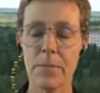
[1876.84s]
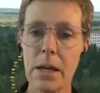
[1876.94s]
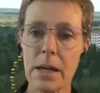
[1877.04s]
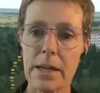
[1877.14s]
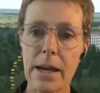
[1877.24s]

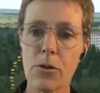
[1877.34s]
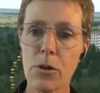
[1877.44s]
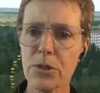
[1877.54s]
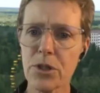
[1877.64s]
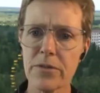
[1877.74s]

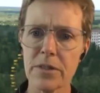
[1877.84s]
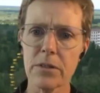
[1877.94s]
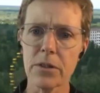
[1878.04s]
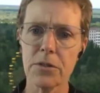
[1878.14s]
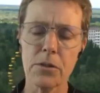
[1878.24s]
Gorbachev
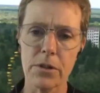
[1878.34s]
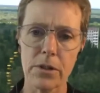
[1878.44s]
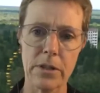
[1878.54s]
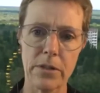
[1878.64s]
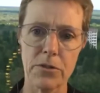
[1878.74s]
doesn't look so
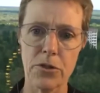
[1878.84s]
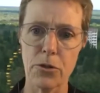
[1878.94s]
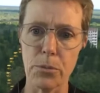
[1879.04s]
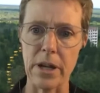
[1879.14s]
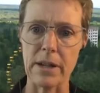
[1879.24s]
good in this
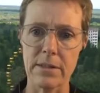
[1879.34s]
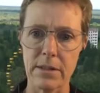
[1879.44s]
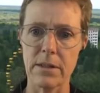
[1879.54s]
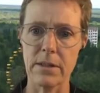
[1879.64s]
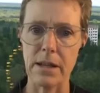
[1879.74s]
Chernobyl
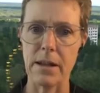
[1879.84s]
accident